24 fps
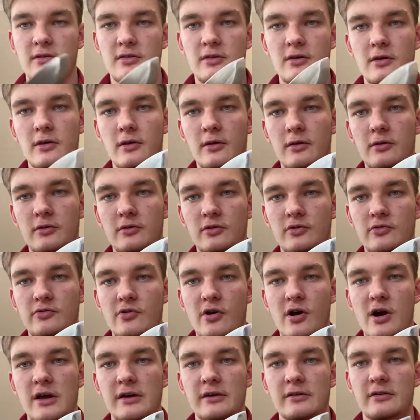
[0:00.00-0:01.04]
to the
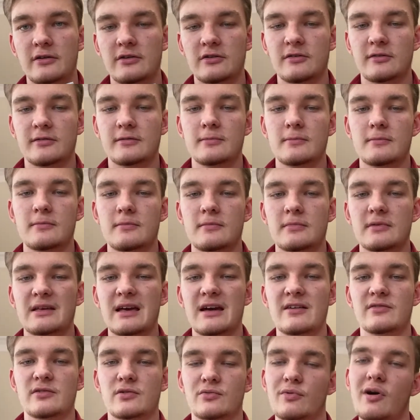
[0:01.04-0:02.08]
grinder and just
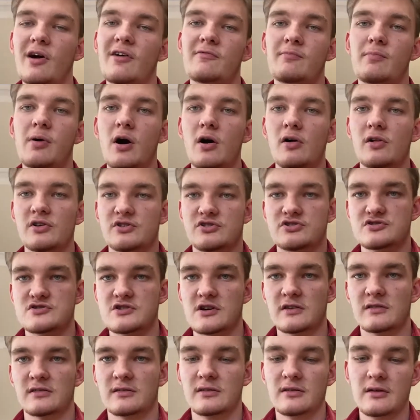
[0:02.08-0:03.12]
gave it a rough polish
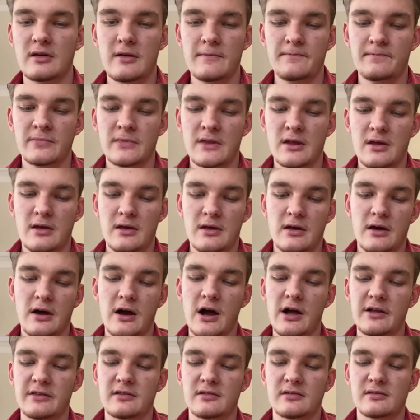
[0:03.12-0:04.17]
just
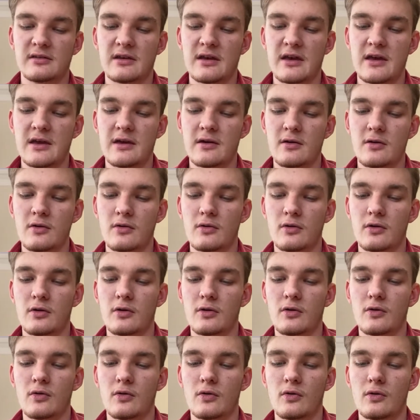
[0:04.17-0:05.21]
to see
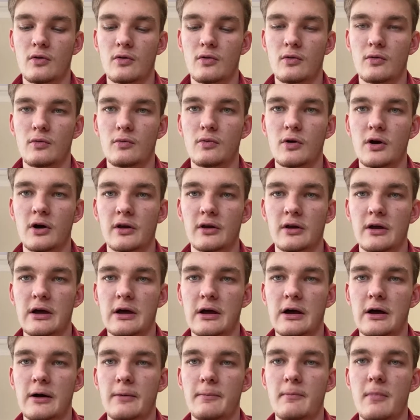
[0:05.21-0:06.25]
what
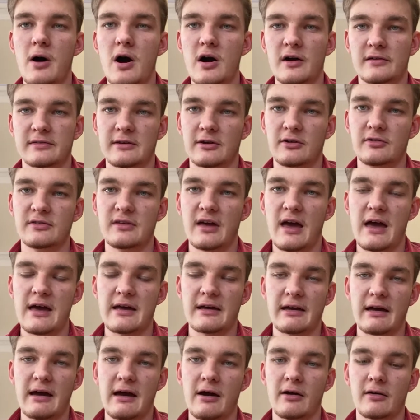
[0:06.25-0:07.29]
marks I would
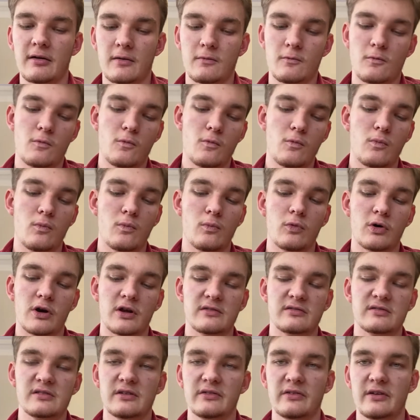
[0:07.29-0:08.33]
take out and what I
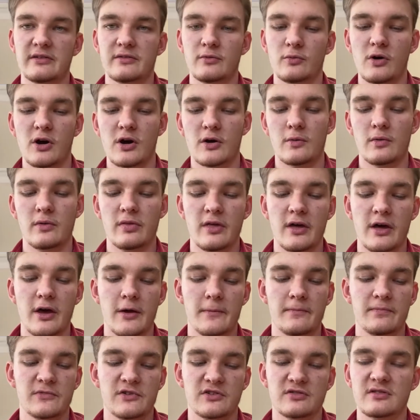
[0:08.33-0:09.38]
still need to work with
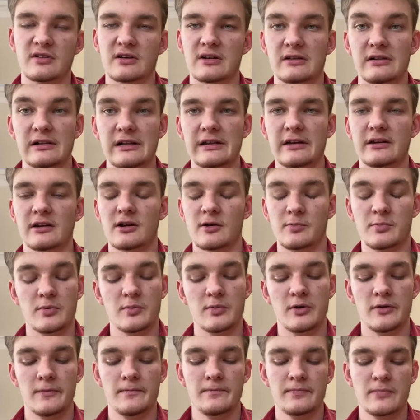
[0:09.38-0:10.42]
there, just to clean it up a
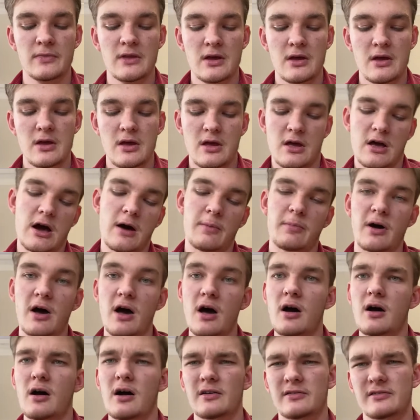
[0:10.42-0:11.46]
bit.
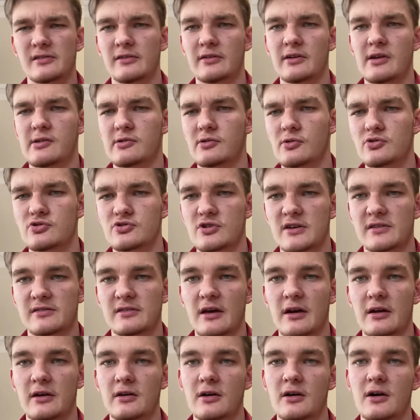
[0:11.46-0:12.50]
But I still need to address
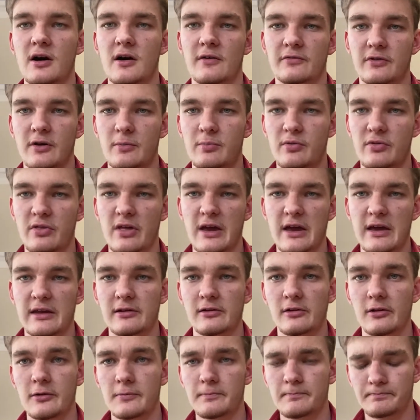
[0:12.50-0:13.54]
that after I put the
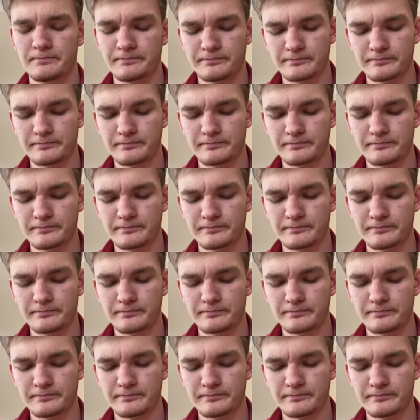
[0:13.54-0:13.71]
handle on.